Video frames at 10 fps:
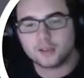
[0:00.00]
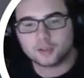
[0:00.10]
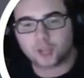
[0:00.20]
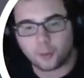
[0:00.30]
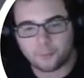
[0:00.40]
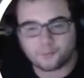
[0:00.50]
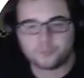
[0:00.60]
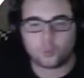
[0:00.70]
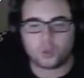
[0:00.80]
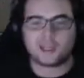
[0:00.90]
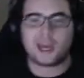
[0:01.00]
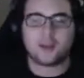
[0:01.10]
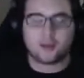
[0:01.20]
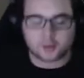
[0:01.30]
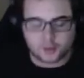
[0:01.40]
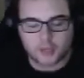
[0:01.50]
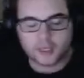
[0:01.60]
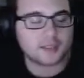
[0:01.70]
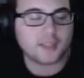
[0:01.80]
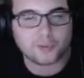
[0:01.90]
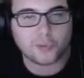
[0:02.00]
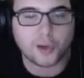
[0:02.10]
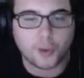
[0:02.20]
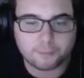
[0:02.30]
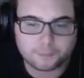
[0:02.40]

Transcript: So, with that, I'll see you guys in the next video.